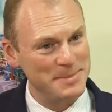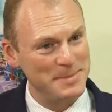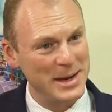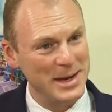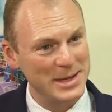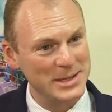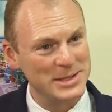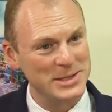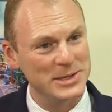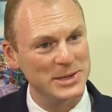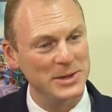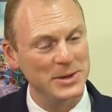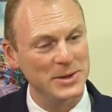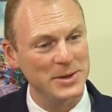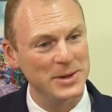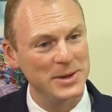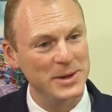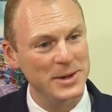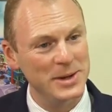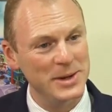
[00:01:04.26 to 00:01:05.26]
aspects
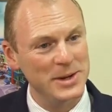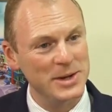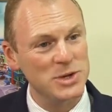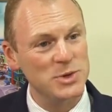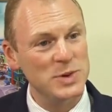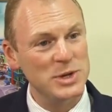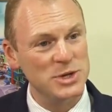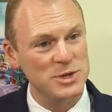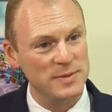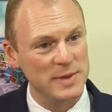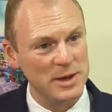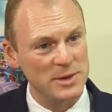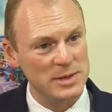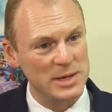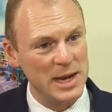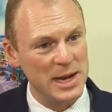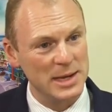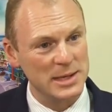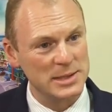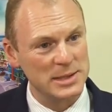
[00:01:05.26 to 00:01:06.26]
to each of
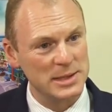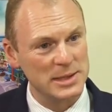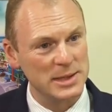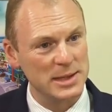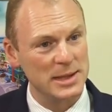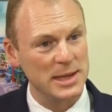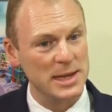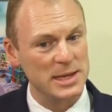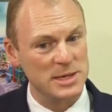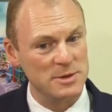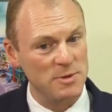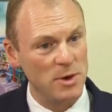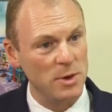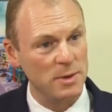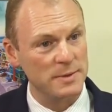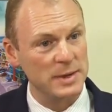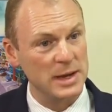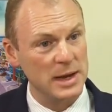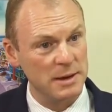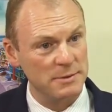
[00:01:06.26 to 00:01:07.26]
those legs. There's the
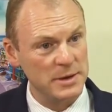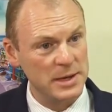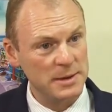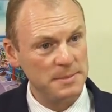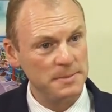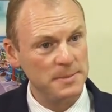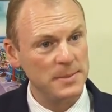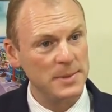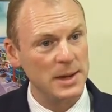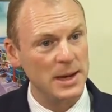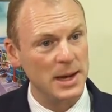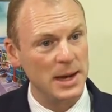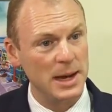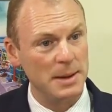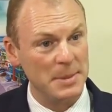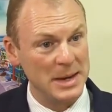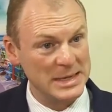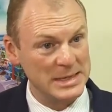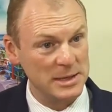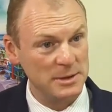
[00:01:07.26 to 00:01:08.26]
role of the governor,
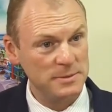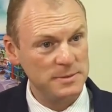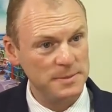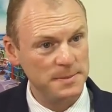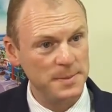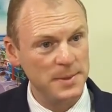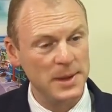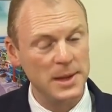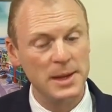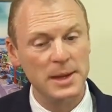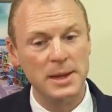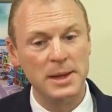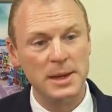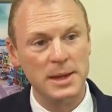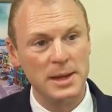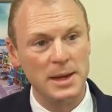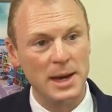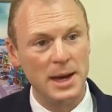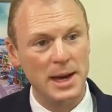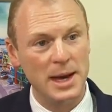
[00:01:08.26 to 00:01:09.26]
myself,
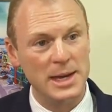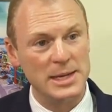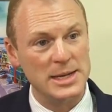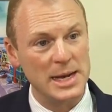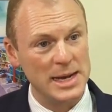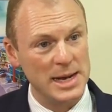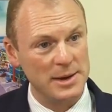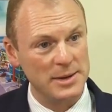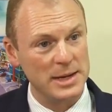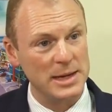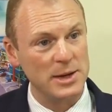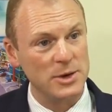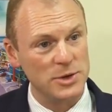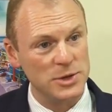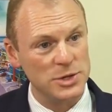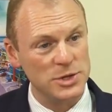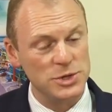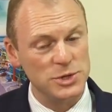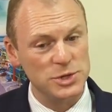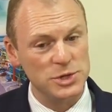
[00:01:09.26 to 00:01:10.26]
set out in the
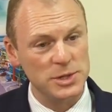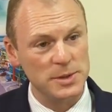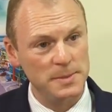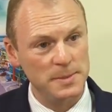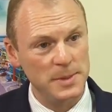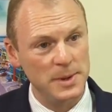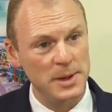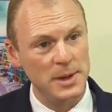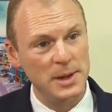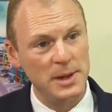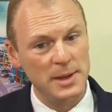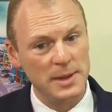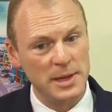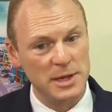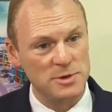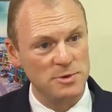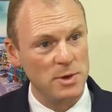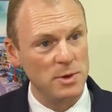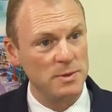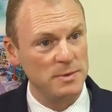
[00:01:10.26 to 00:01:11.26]
Constitution.
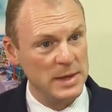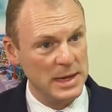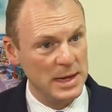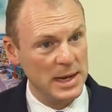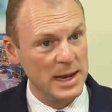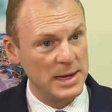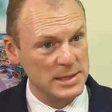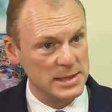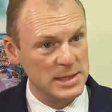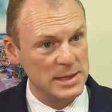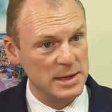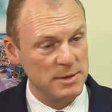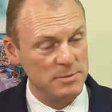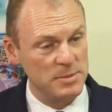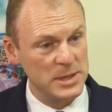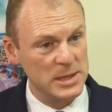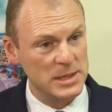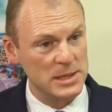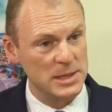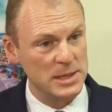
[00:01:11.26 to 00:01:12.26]
There's the role of the elected
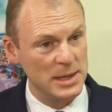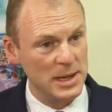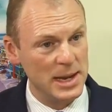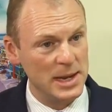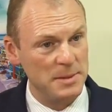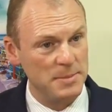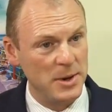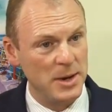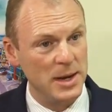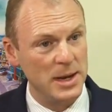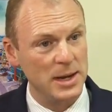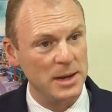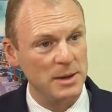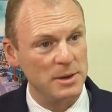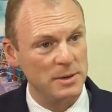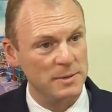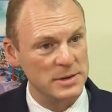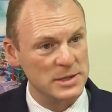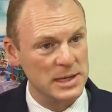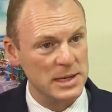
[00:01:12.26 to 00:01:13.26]
government, led by
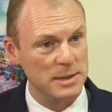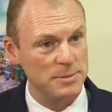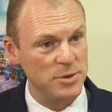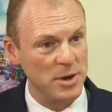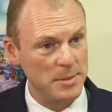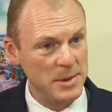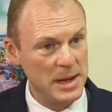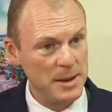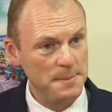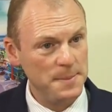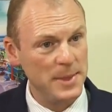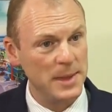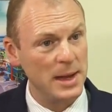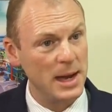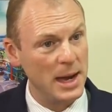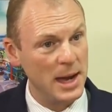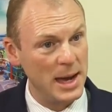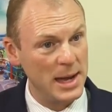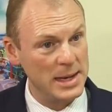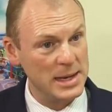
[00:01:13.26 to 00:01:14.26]
obviously the Premier
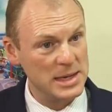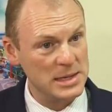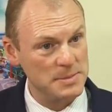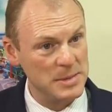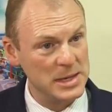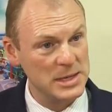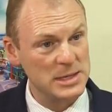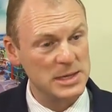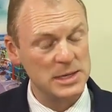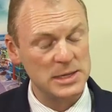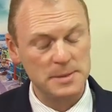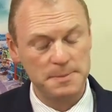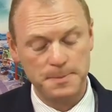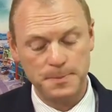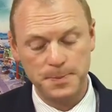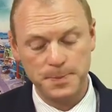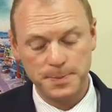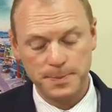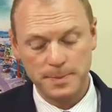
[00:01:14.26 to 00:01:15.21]
and his ministers.